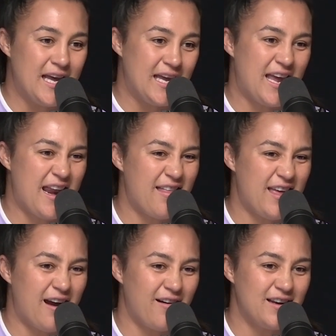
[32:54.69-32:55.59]
get out
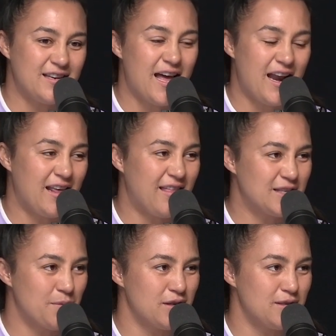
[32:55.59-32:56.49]
there and that anything's
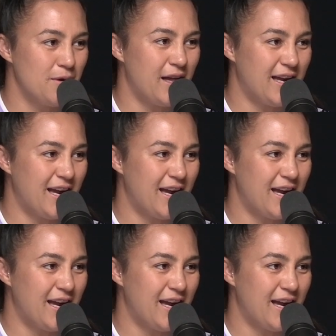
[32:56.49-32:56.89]
possible, I